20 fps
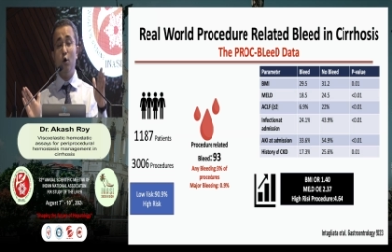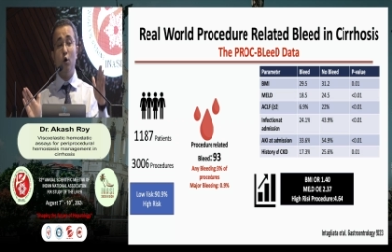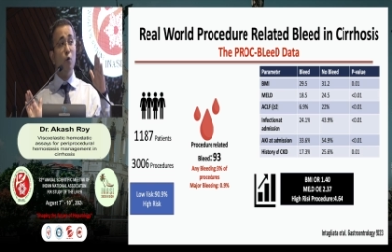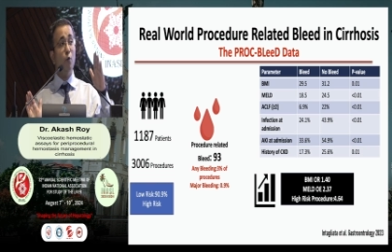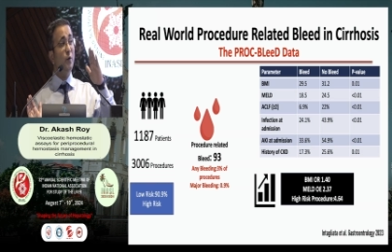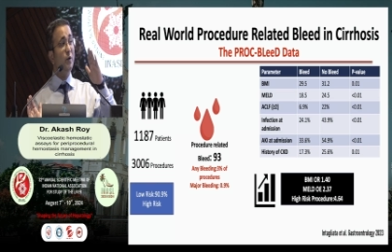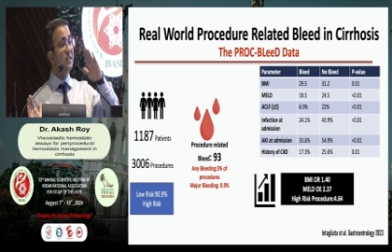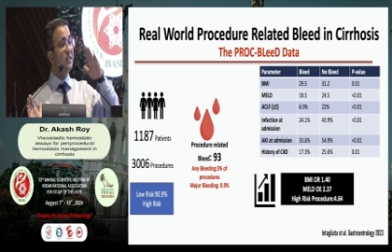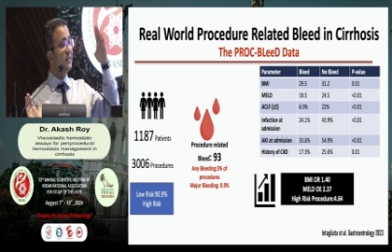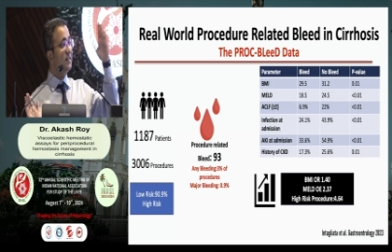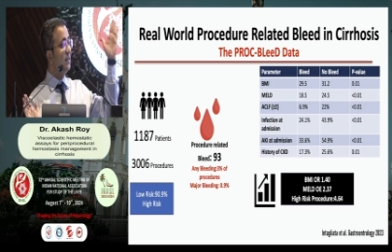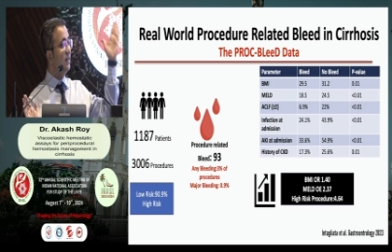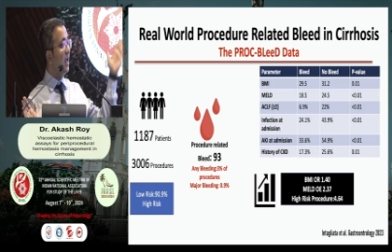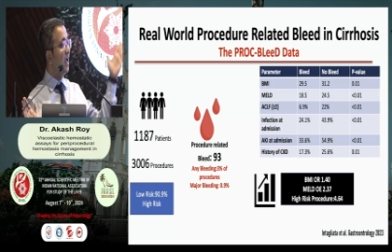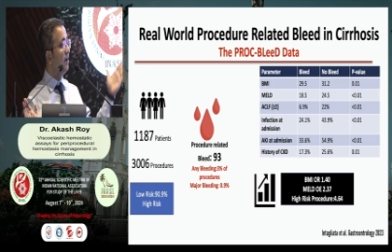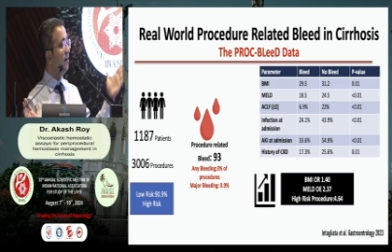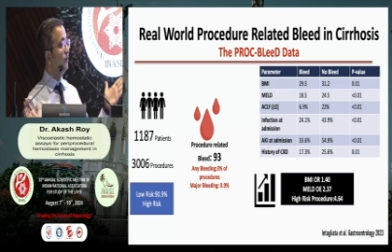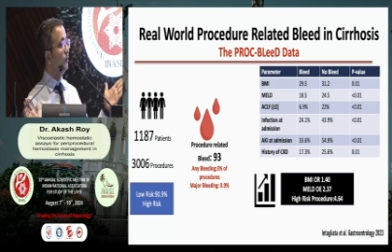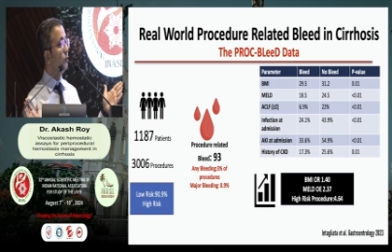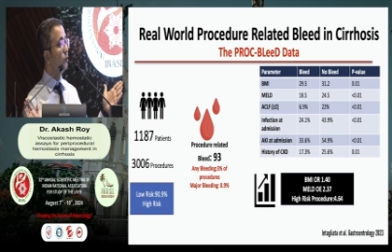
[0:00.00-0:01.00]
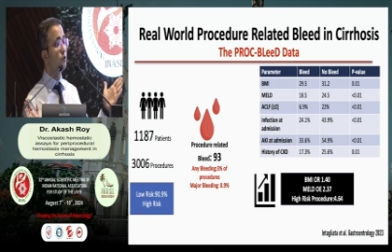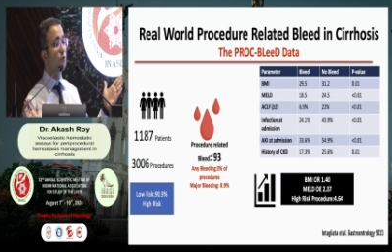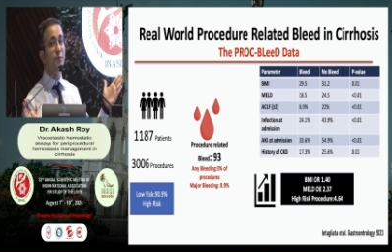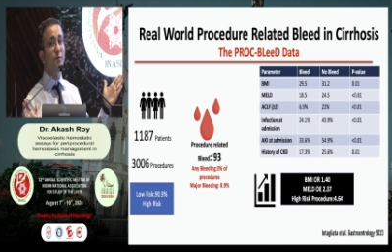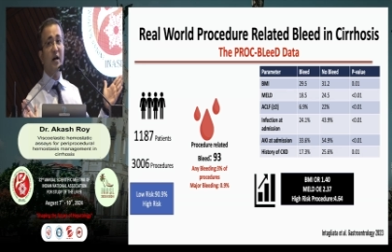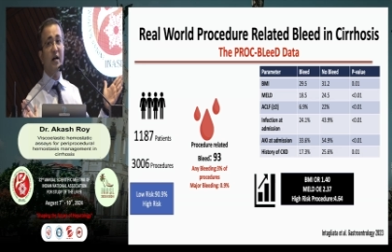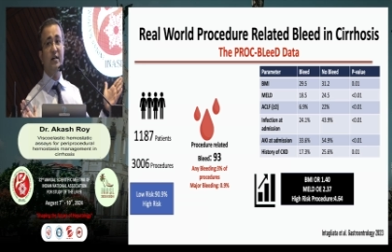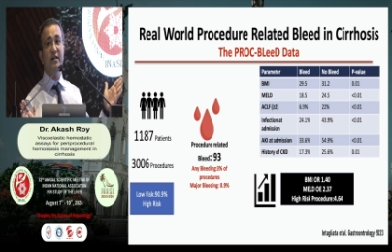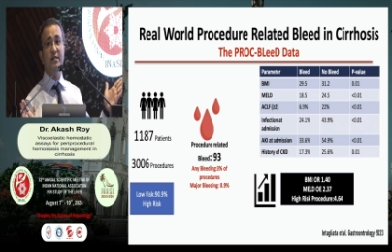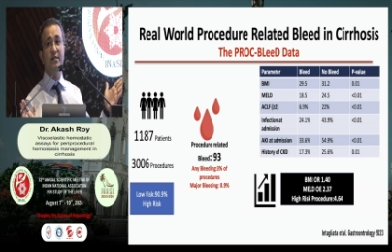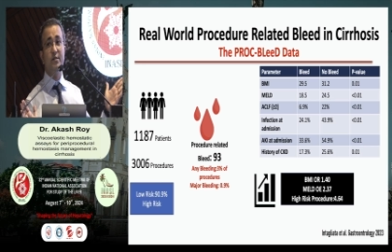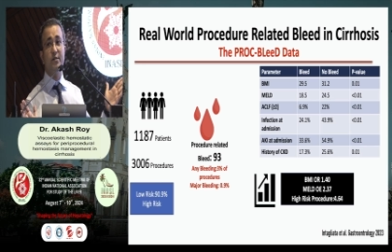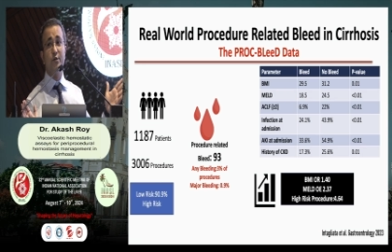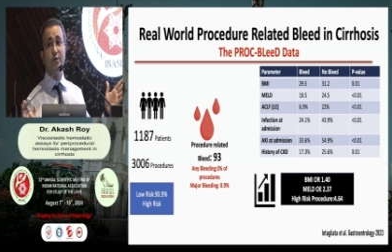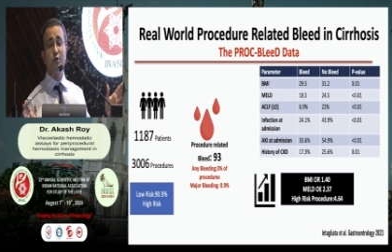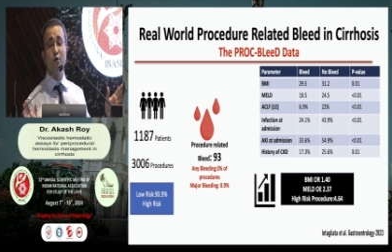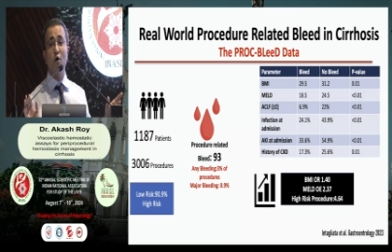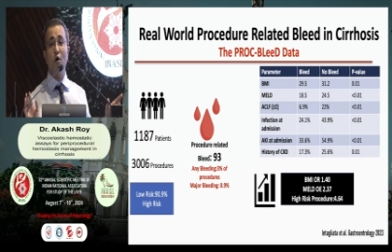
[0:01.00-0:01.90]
we still have those practices